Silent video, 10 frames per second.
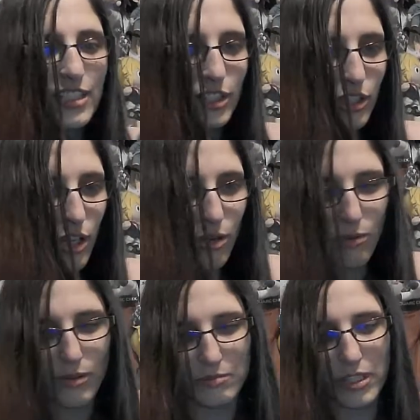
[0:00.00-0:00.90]

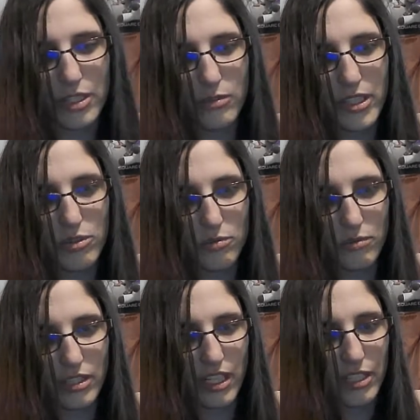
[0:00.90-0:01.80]
No, not going to
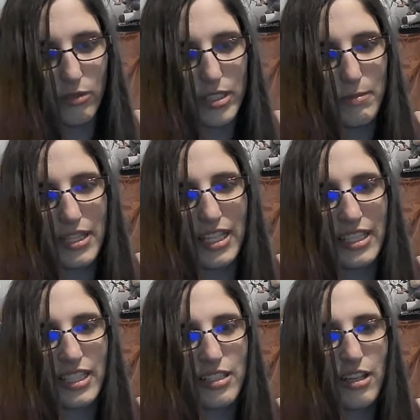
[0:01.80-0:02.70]
not going to be thinking
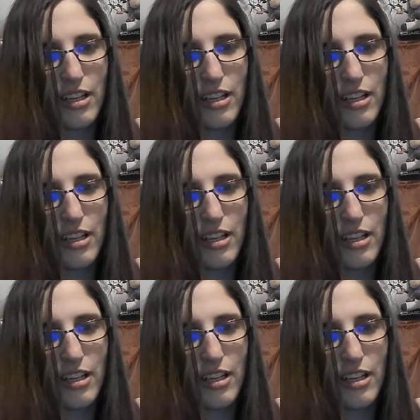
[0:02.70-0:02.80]
this.